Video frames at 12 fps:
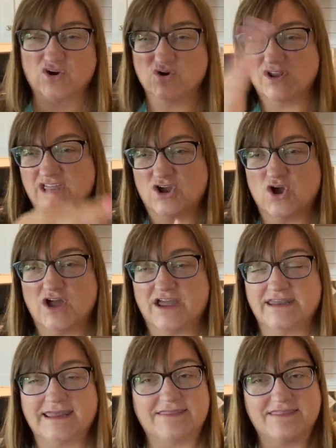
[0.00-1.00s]
early
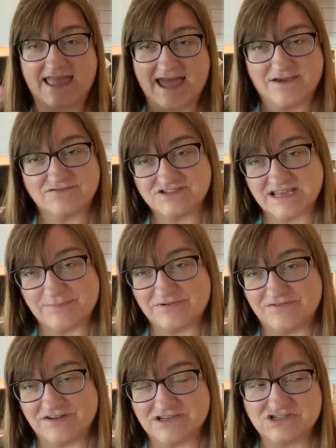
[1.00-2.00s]
on and they have shaped
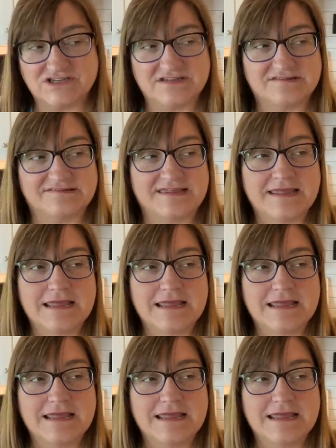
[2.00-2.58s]
finishes,